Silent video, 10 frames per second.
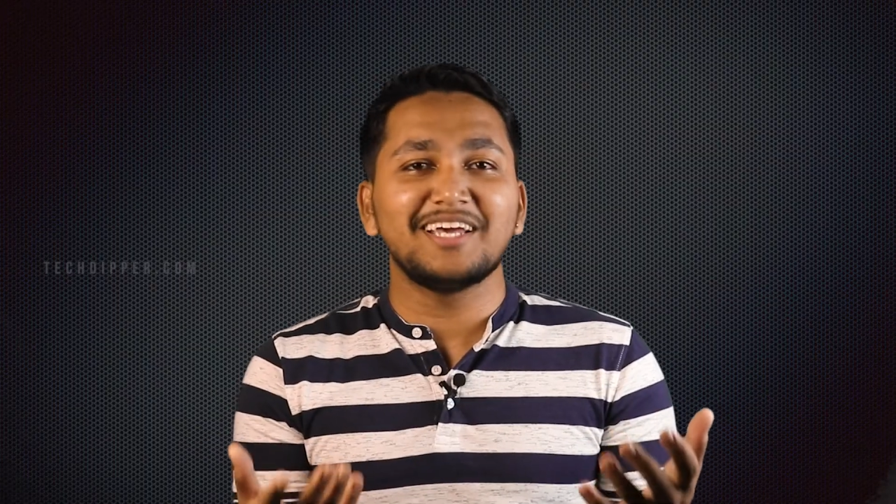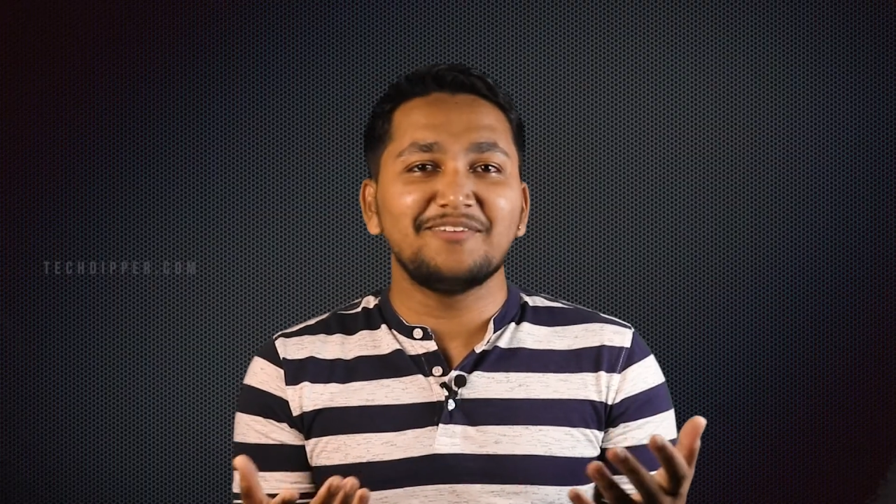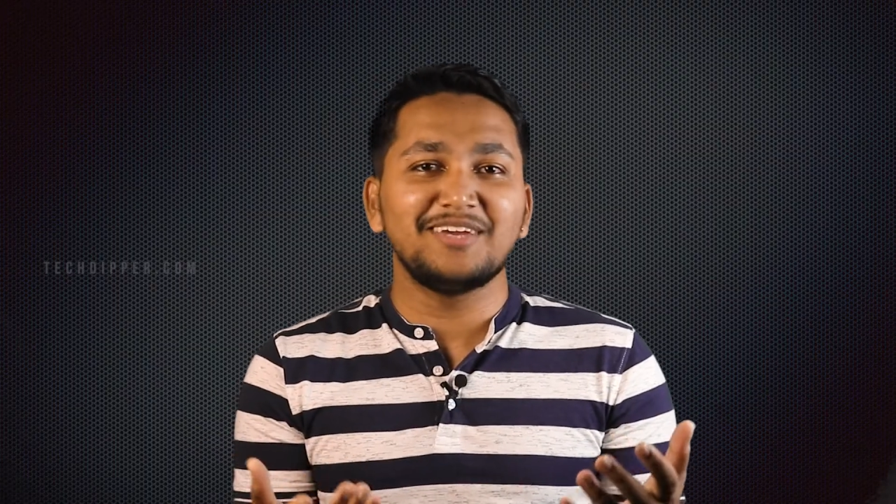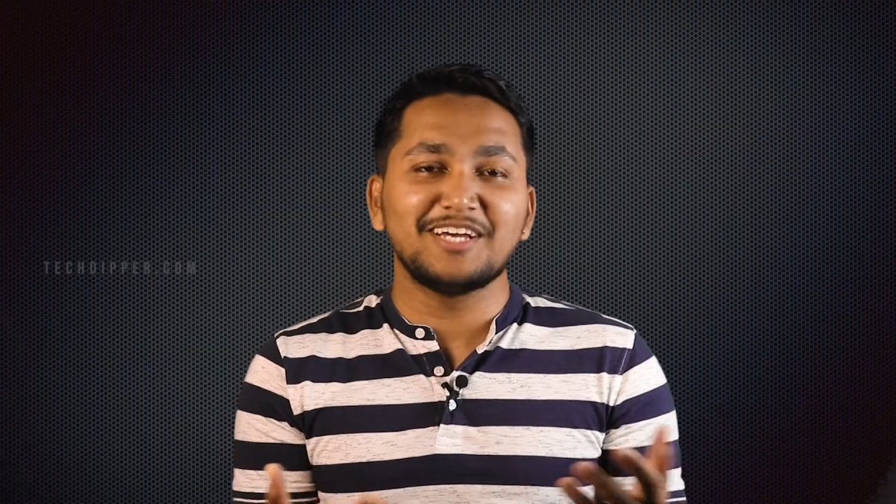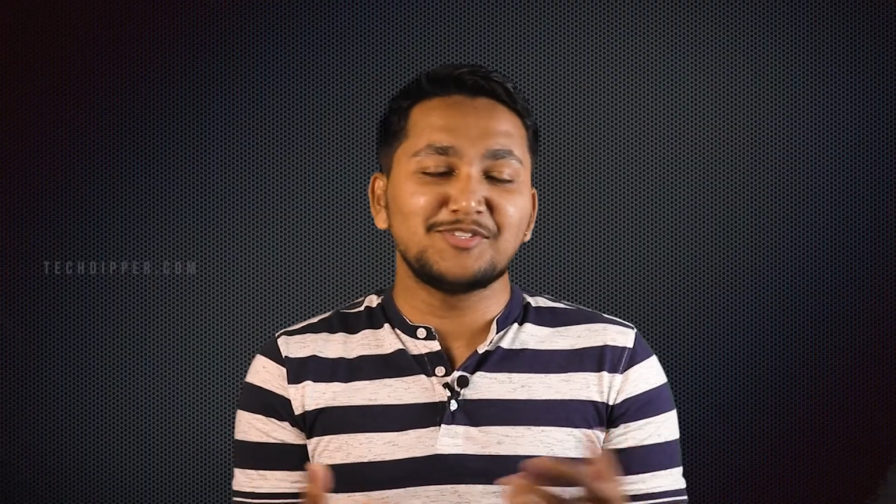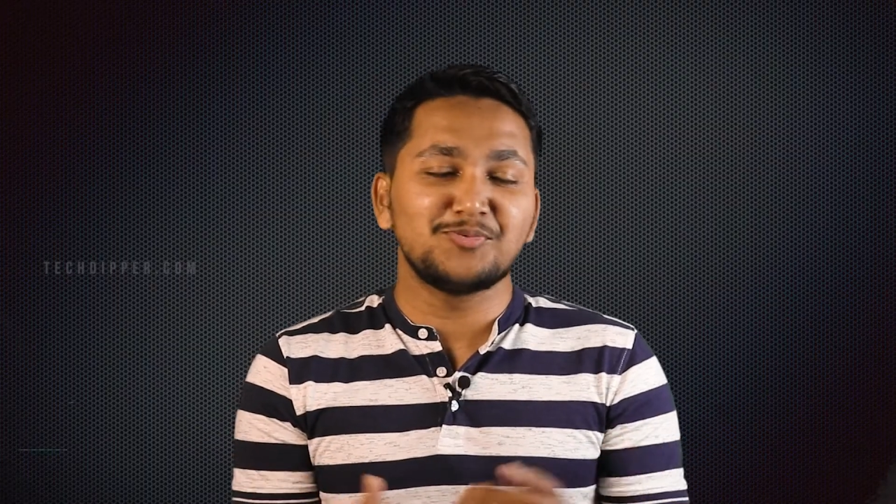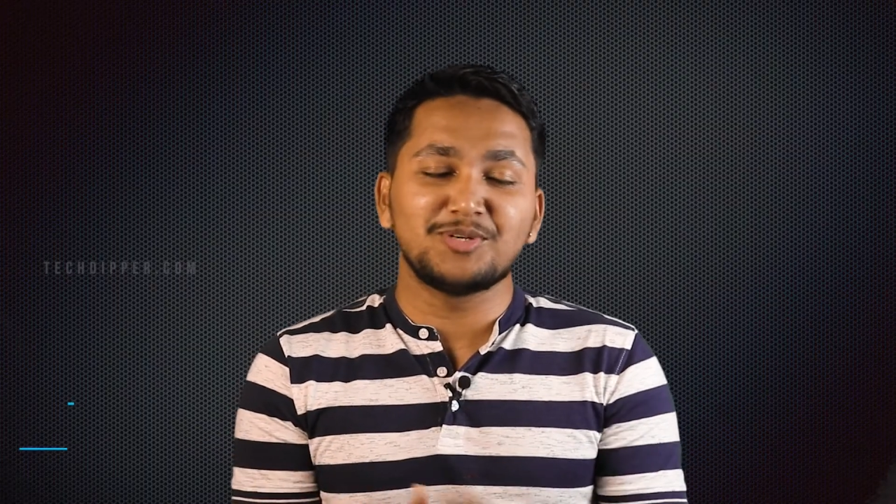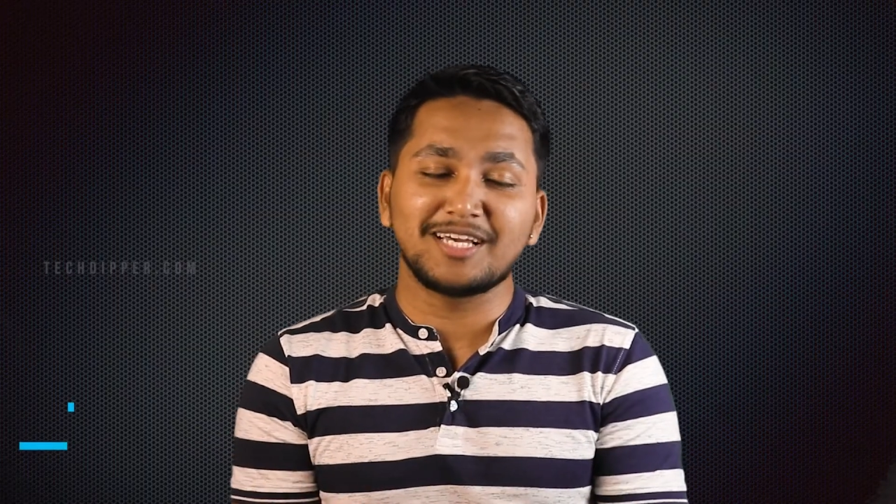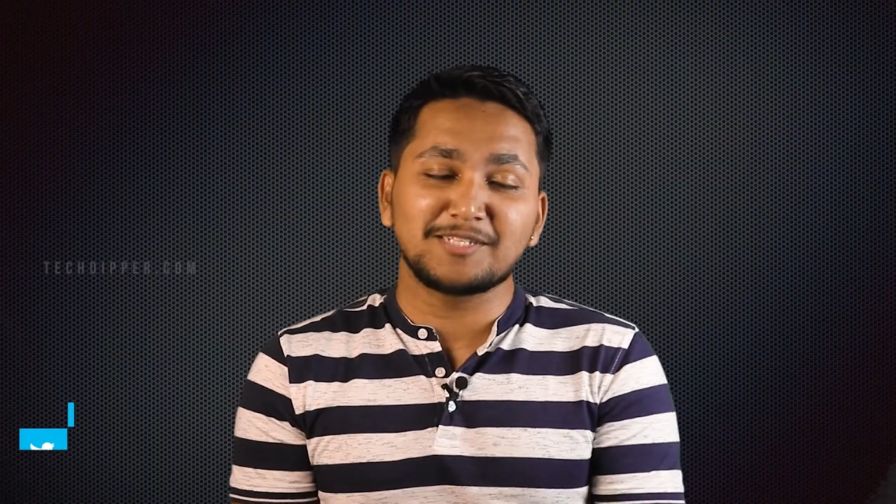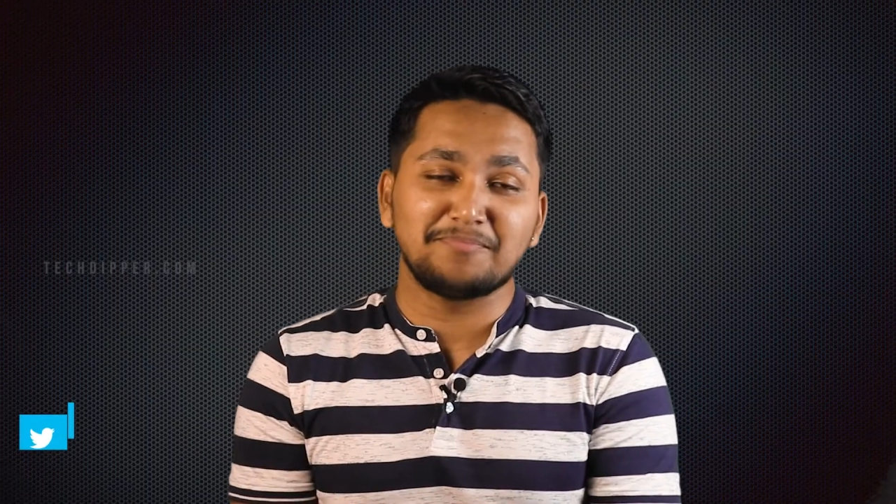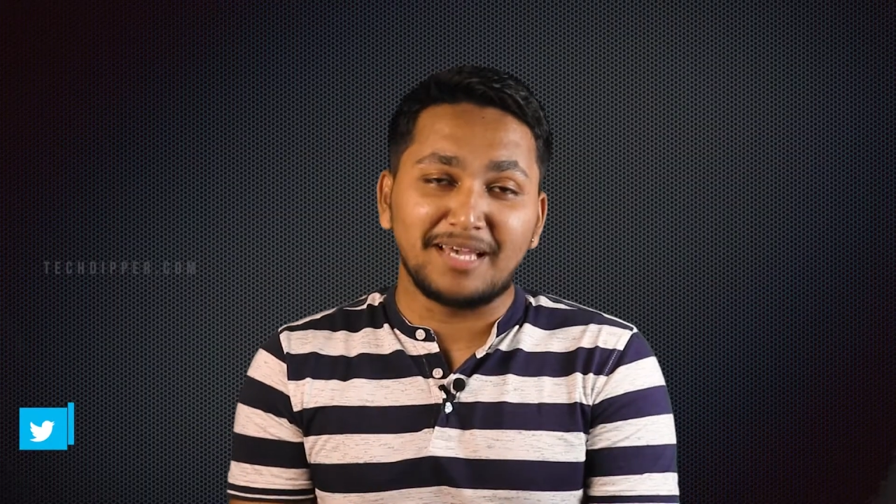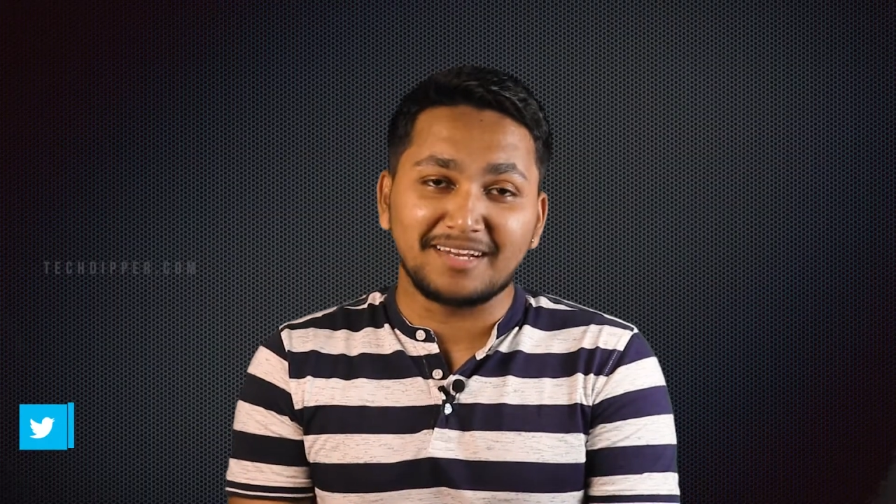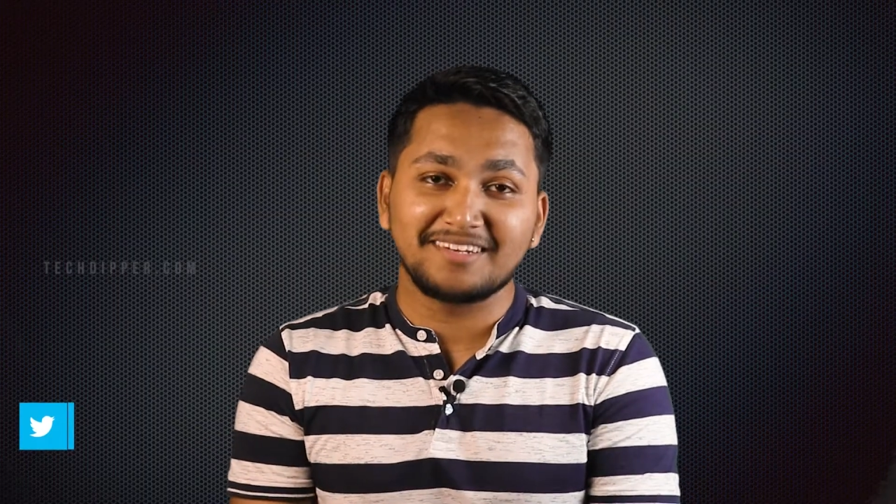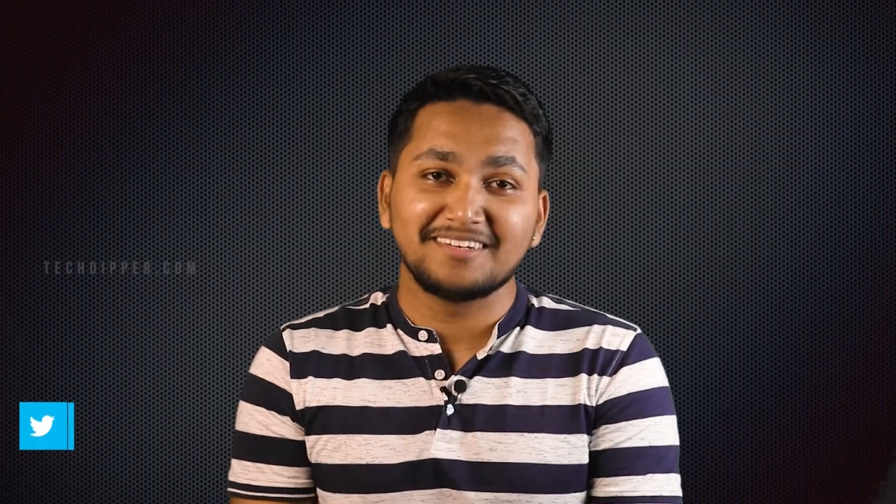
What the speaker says: heavy as you would expect.